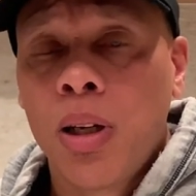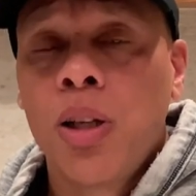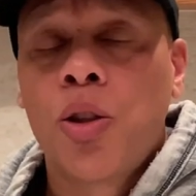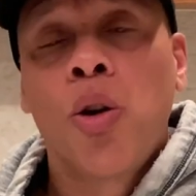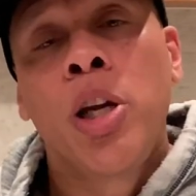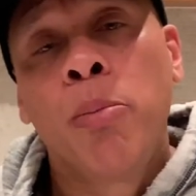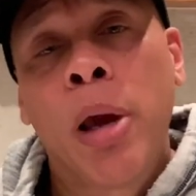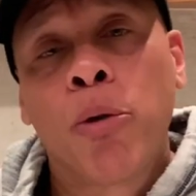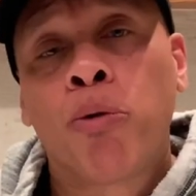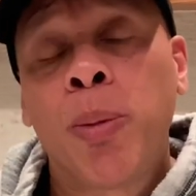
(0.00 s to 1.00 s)
So he
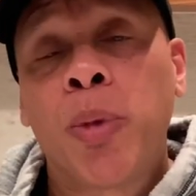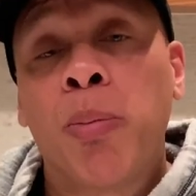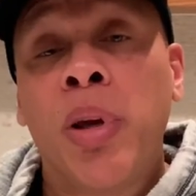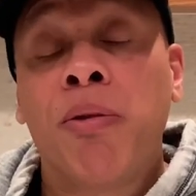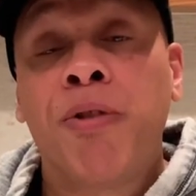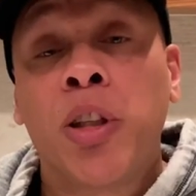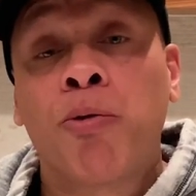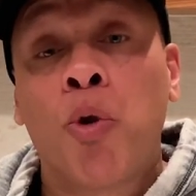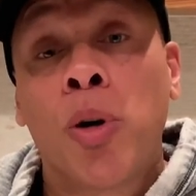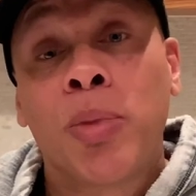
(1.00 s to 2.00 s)
may reap the benefits
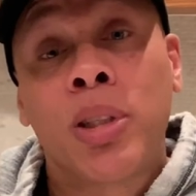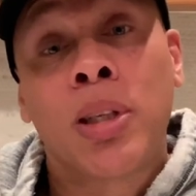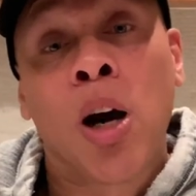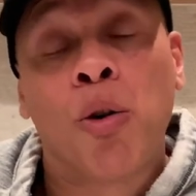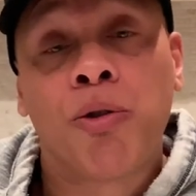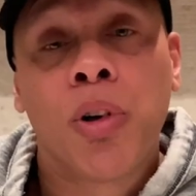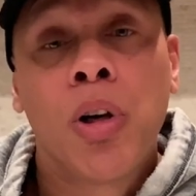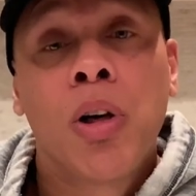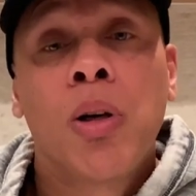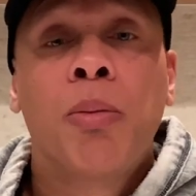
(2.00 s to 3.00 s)
for himself,
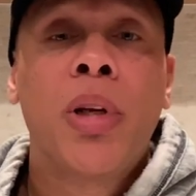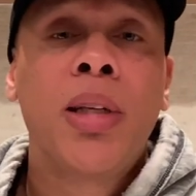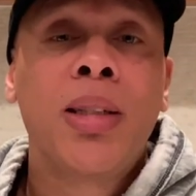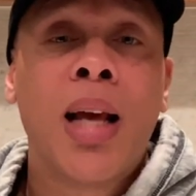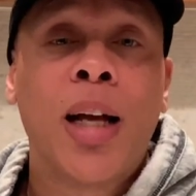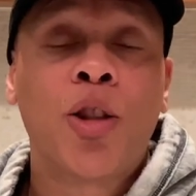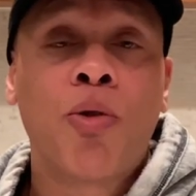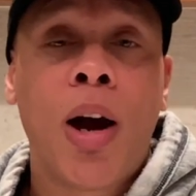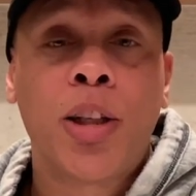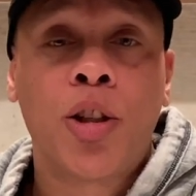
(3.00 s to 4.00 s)
but he's not
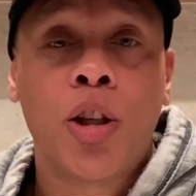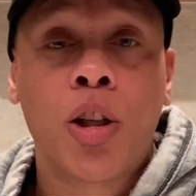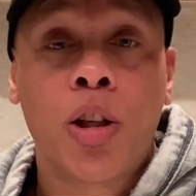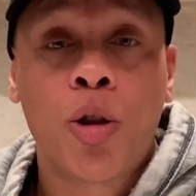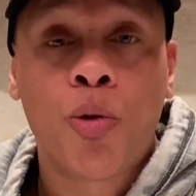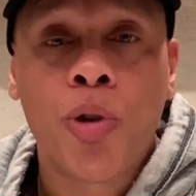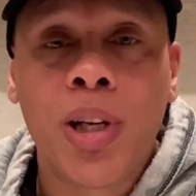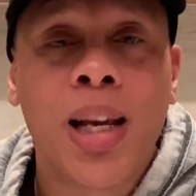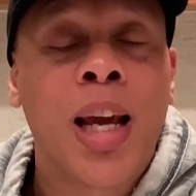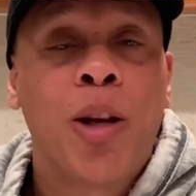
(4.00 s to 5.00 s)
trying to
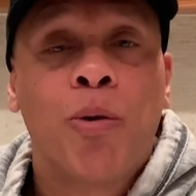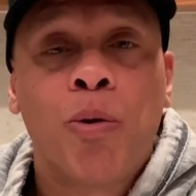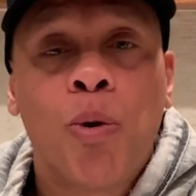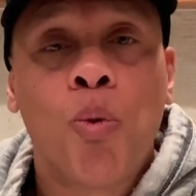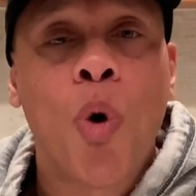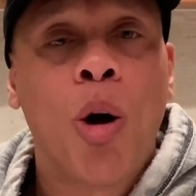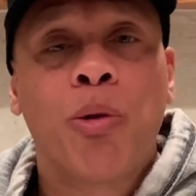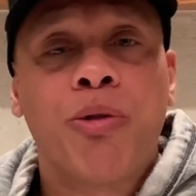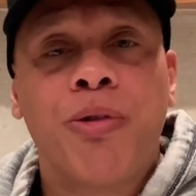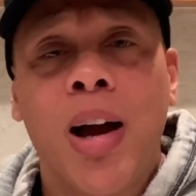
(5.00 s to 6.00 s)
create
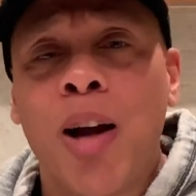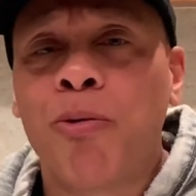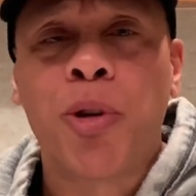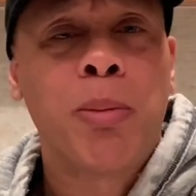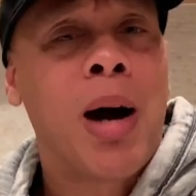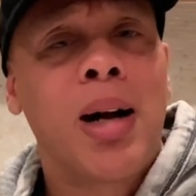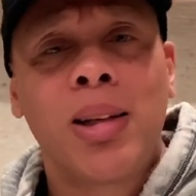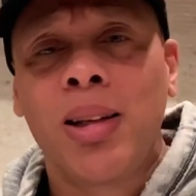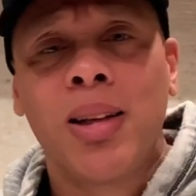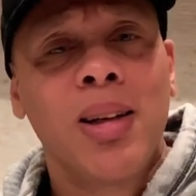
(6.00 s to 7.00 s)
wealth for
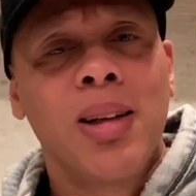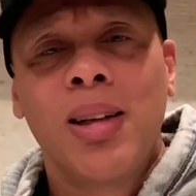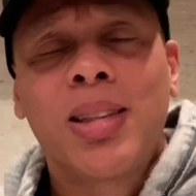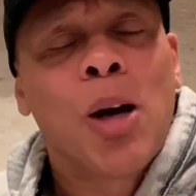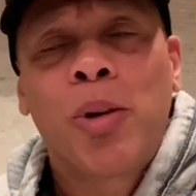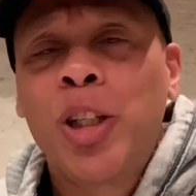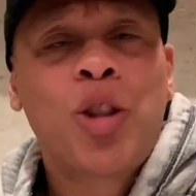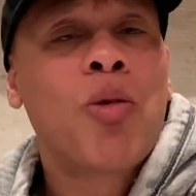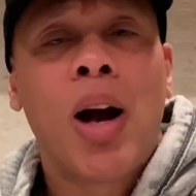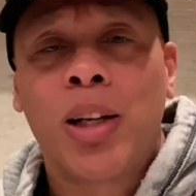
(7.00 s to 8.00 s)
everybody. That's not what he's
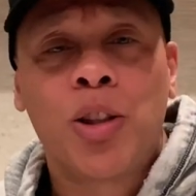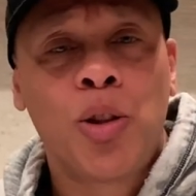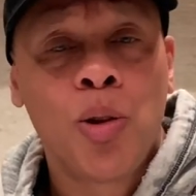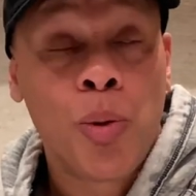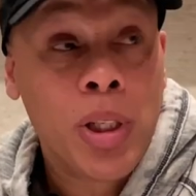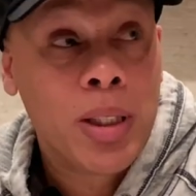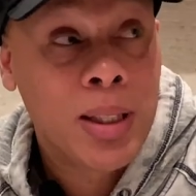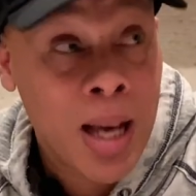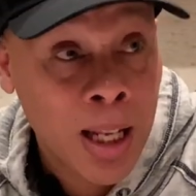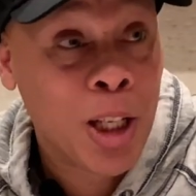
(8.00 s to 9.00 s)
trying to do, and he's
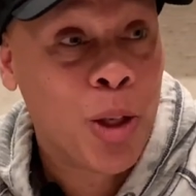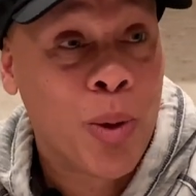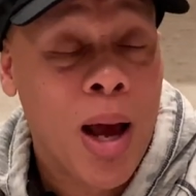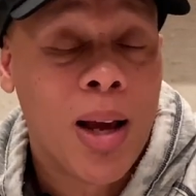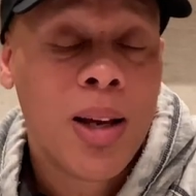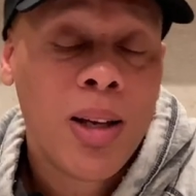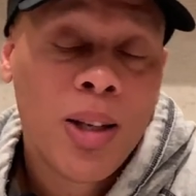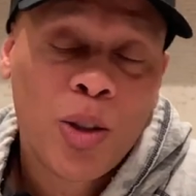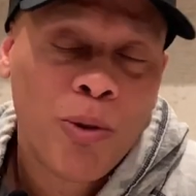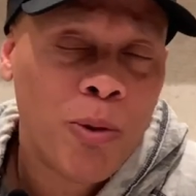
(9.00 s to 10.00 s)
telling you that.
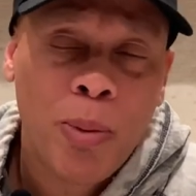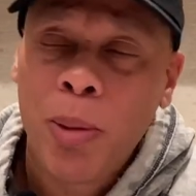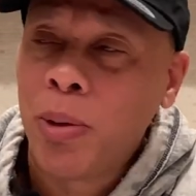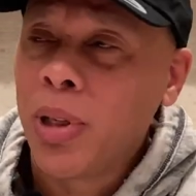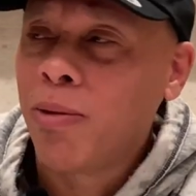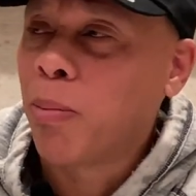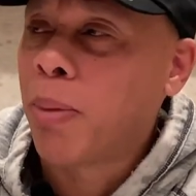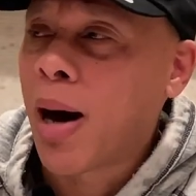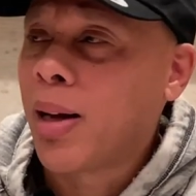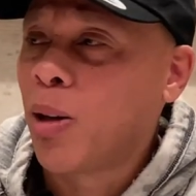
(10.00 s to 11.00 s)
So for people to even
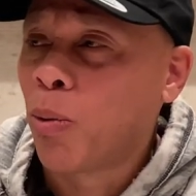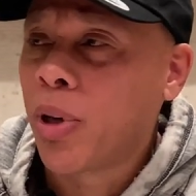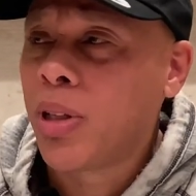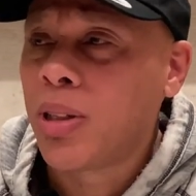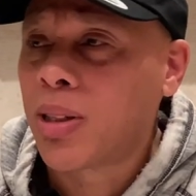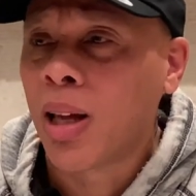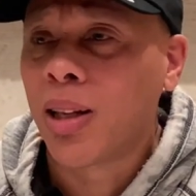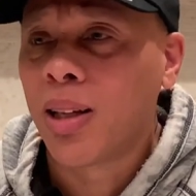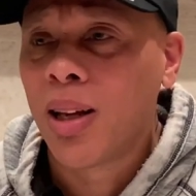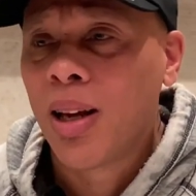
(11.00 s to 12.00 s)
buy into what he's
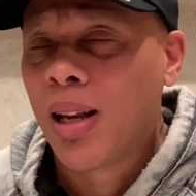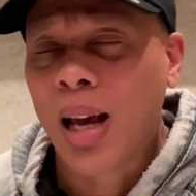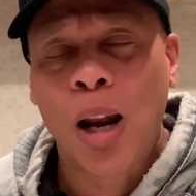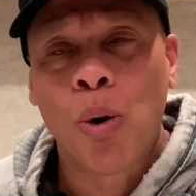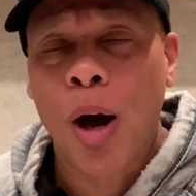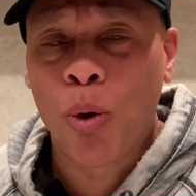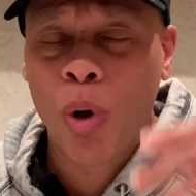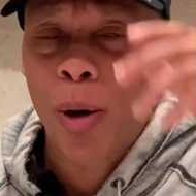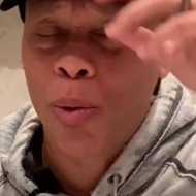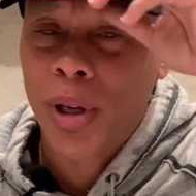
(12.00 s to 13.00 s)
selling, I
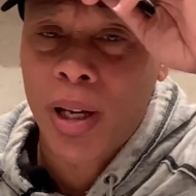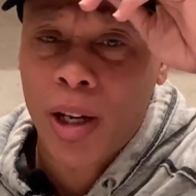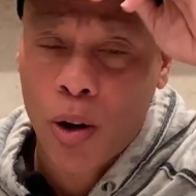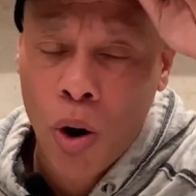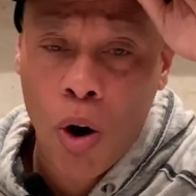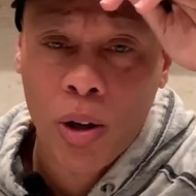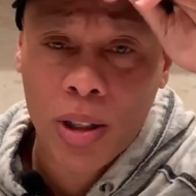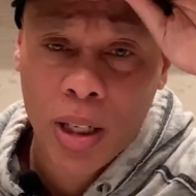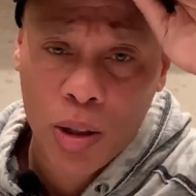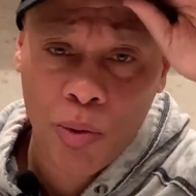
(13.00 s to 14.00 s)
don't get it at all.
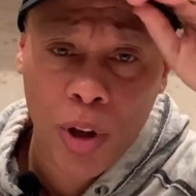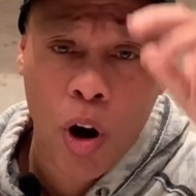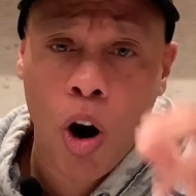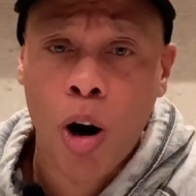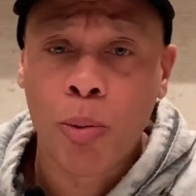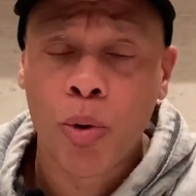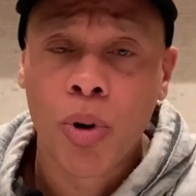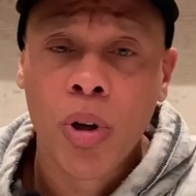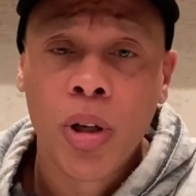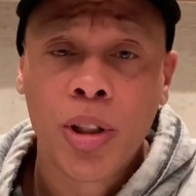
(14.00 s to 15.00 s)
It's really a horrible
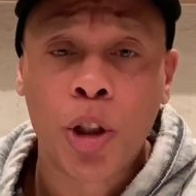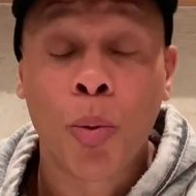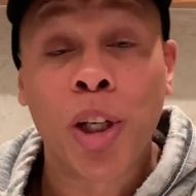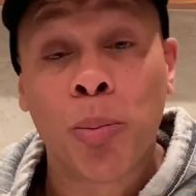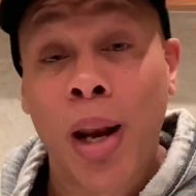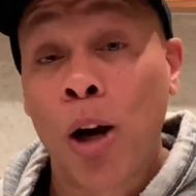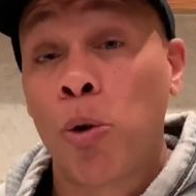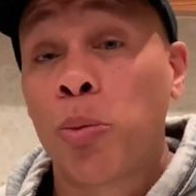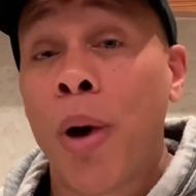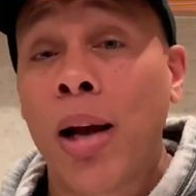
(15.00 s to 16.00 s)
situation. But that
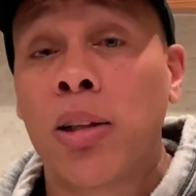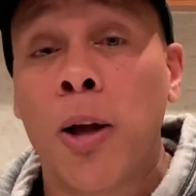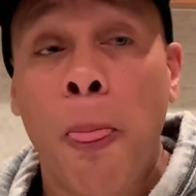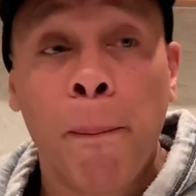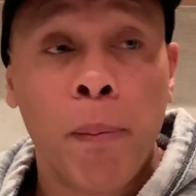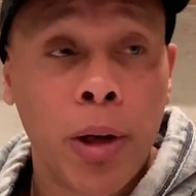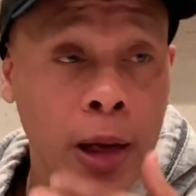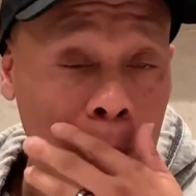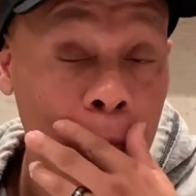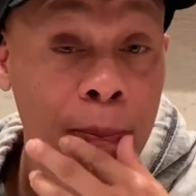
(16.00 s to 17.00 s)
goes back to,
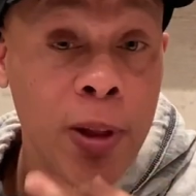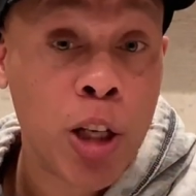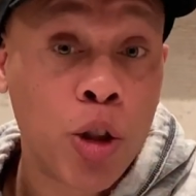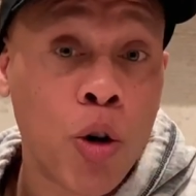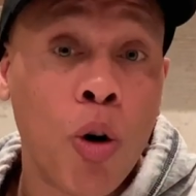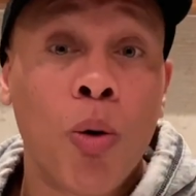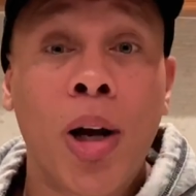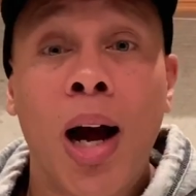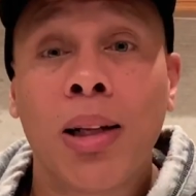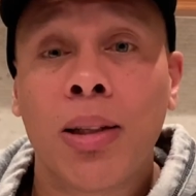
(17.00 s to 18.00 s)
again, historical
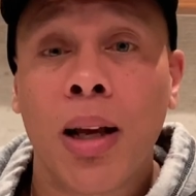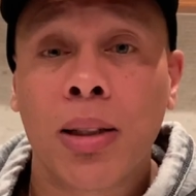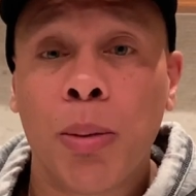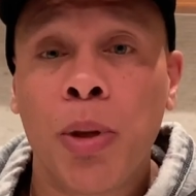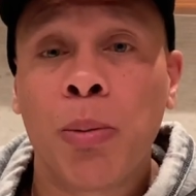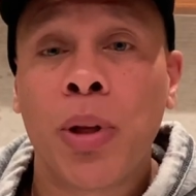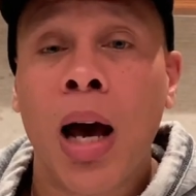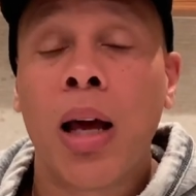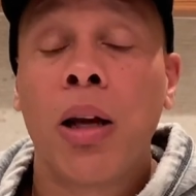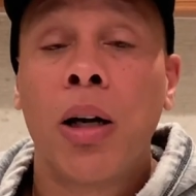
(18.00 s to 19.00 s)
context and people
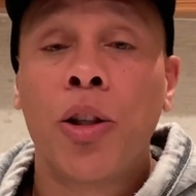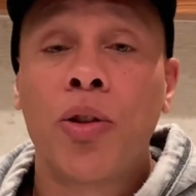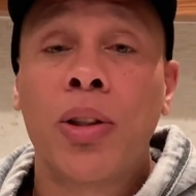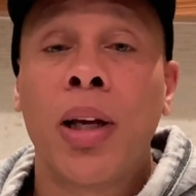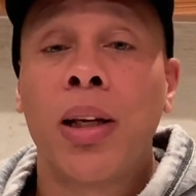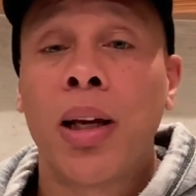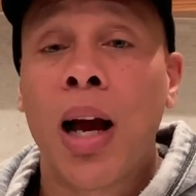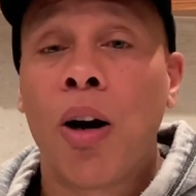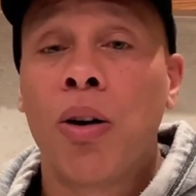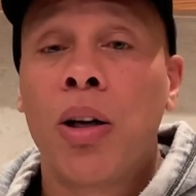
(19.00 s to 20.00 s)
not understanding
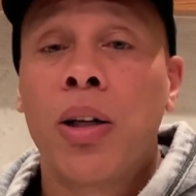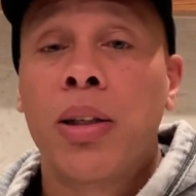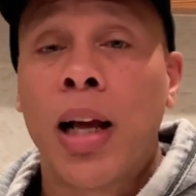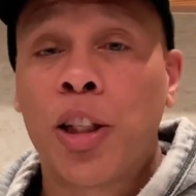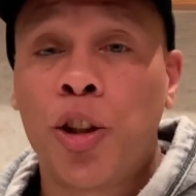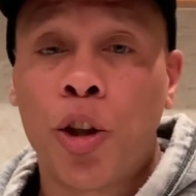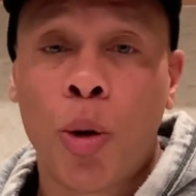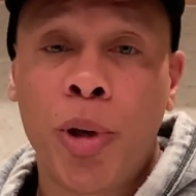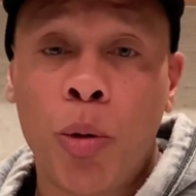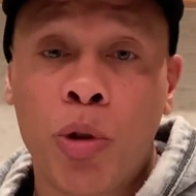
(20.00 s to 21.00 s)
how Nazi
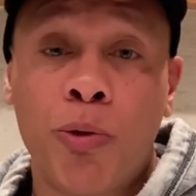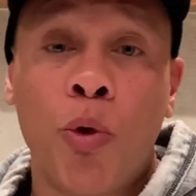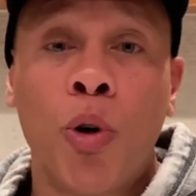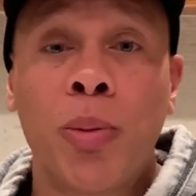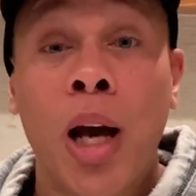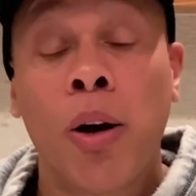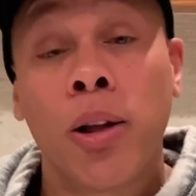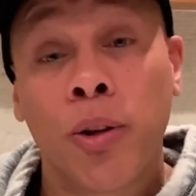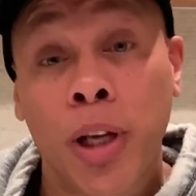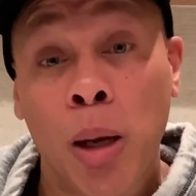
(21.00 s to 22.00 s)
Germany was formed, how
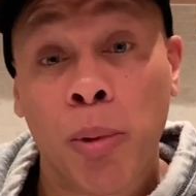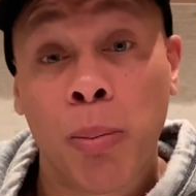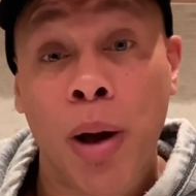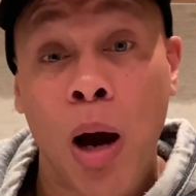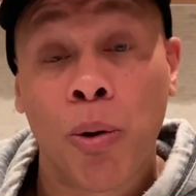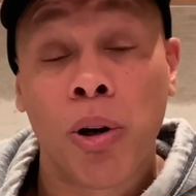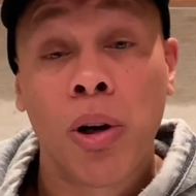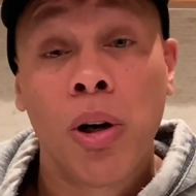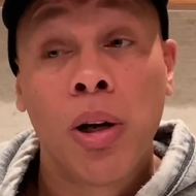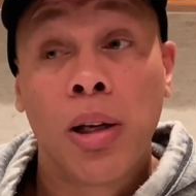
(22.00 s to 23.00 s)
Hitler came into power.
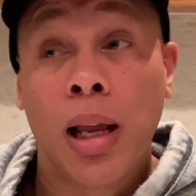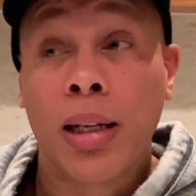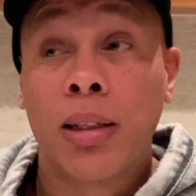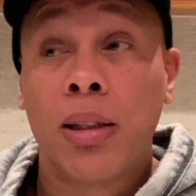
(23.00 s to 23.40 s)
Like,